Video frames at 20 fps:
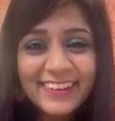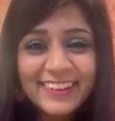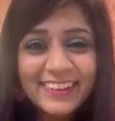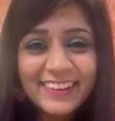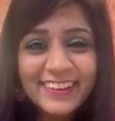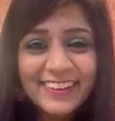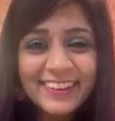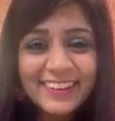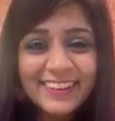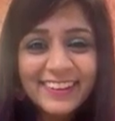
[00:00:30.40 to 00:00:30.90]

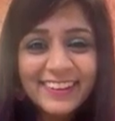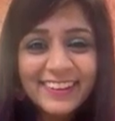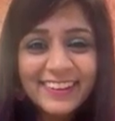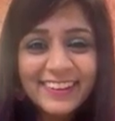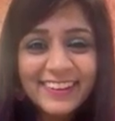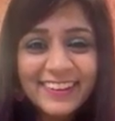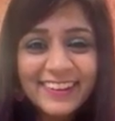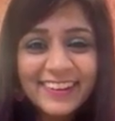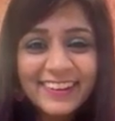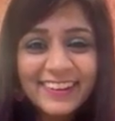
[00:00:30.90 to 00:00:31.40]

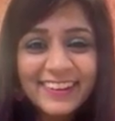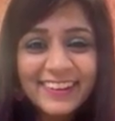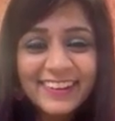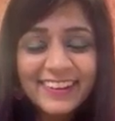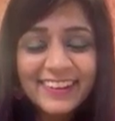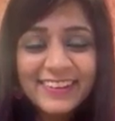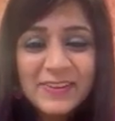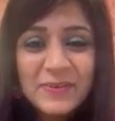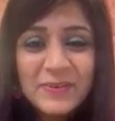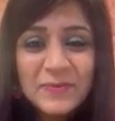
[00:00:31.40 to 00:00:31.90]

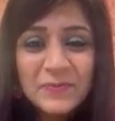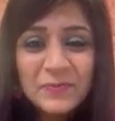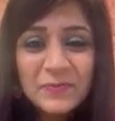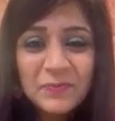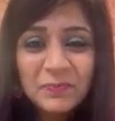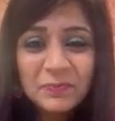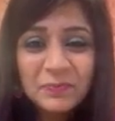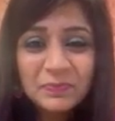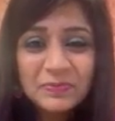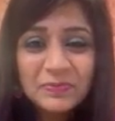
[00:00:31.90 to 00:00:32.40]

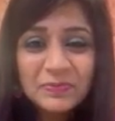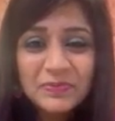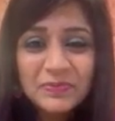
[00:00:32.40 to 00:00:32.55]
(not speaking)